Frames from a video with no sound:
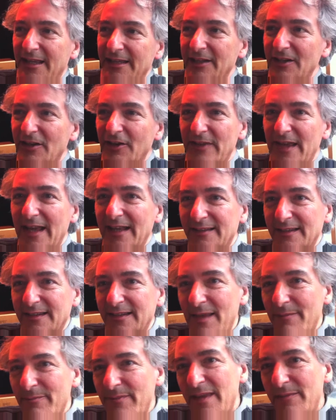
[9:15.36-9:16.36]

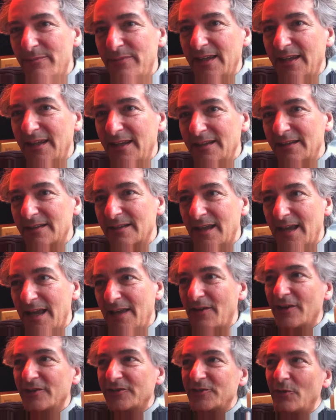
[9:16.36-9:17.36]
That may be.
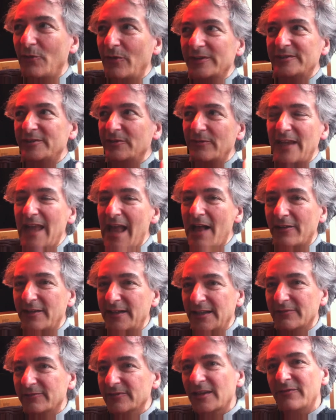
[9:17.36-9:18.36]
And also, what's the
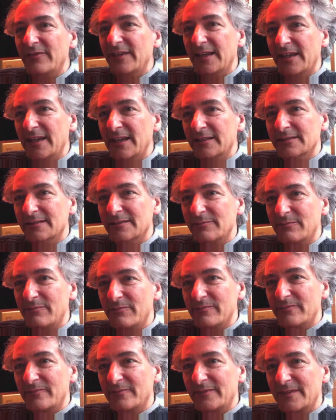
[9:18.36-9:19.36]
reality of living in
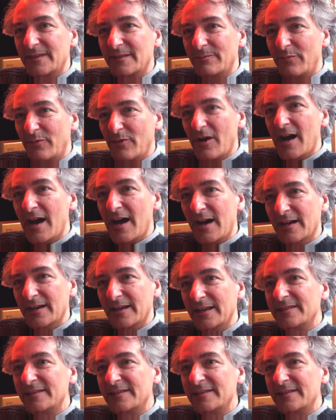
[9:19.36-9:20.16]
Prague?